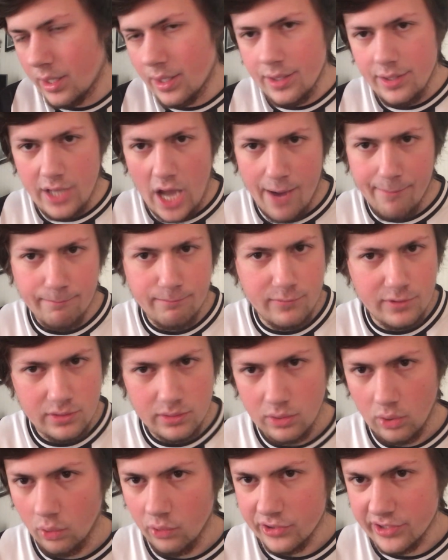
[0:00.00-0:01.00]
yeah,
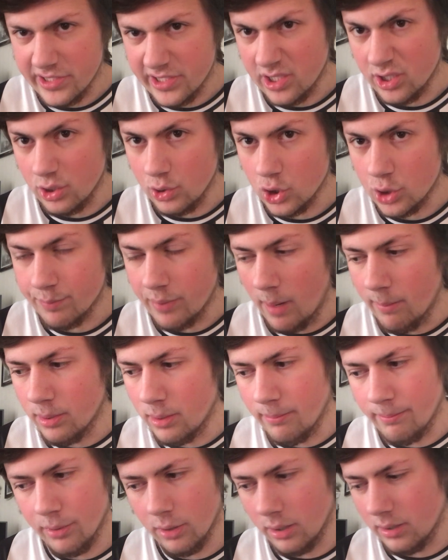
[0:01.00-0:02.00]
of course, it's a huge
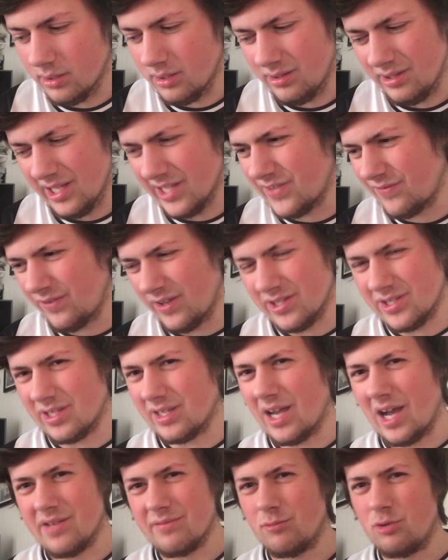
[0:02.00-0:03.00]
problem, but let's face it,
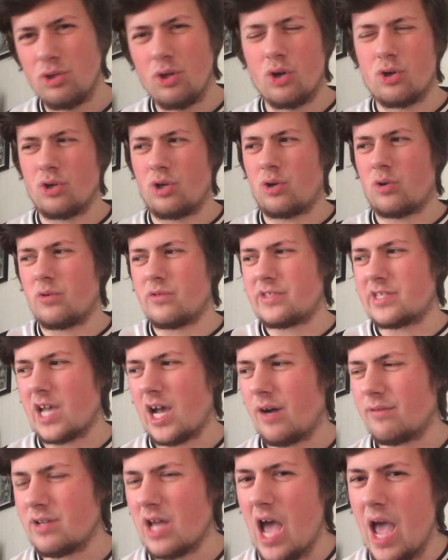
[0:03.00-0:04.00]
guys, we're not going to go
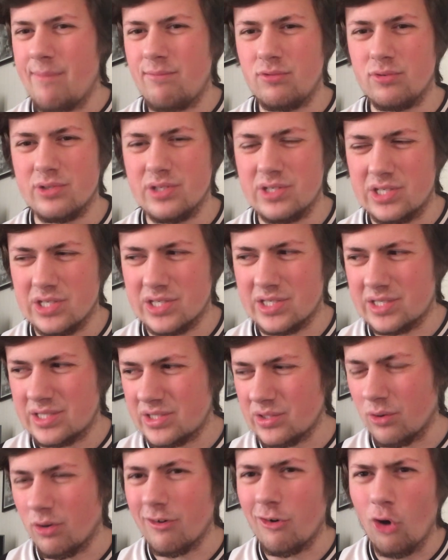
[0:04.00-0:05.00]
down. Everyone's just
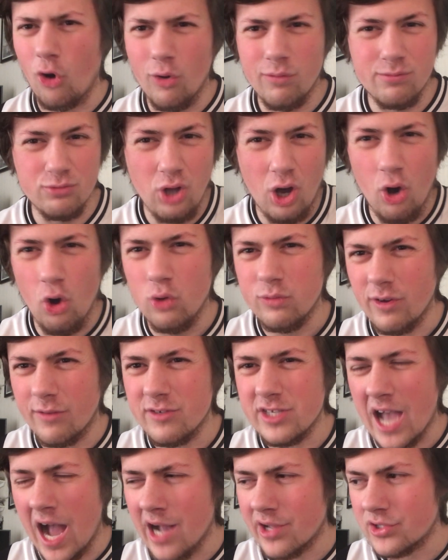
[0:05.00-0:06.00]
not
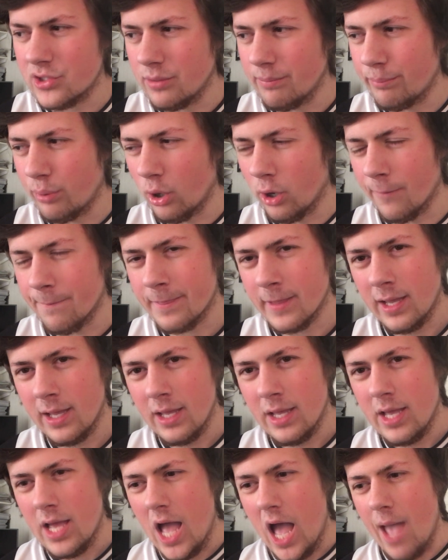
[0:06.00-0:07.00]
overreacting, but
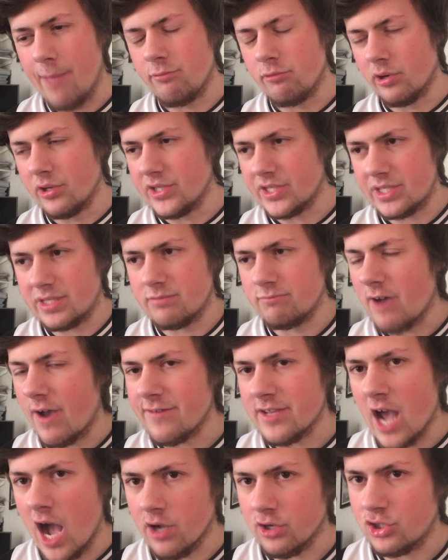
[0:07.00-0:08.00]
everyone's
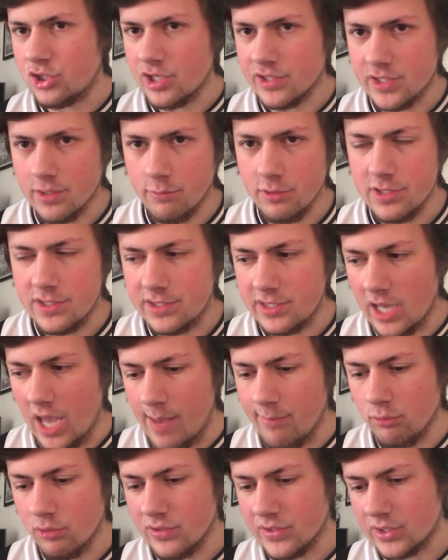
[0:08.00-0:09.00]
very anxious, I would say.
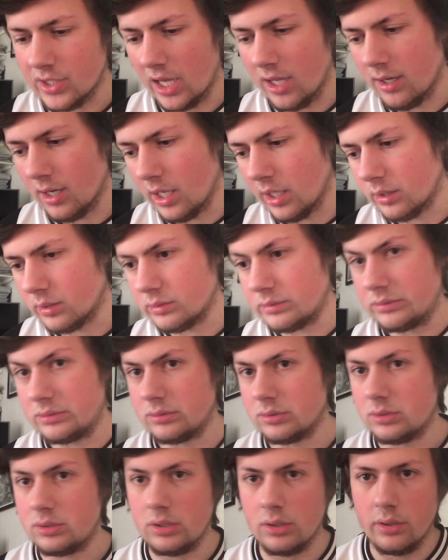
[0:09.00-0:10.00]
Everyone's kind of like,
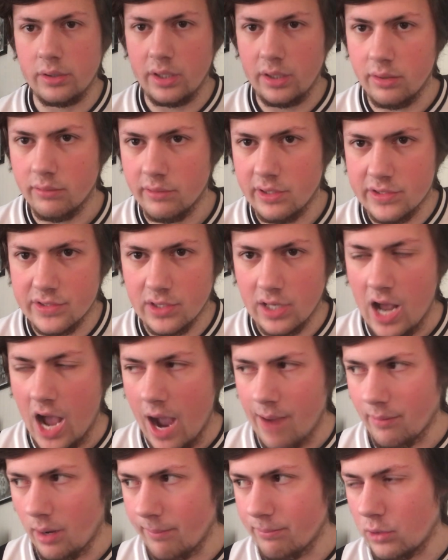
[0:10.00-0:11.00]
oh, God, it's going to
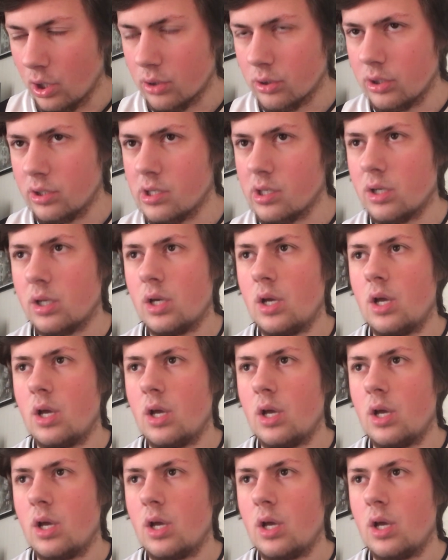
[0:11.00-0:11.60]
happen. I'm not going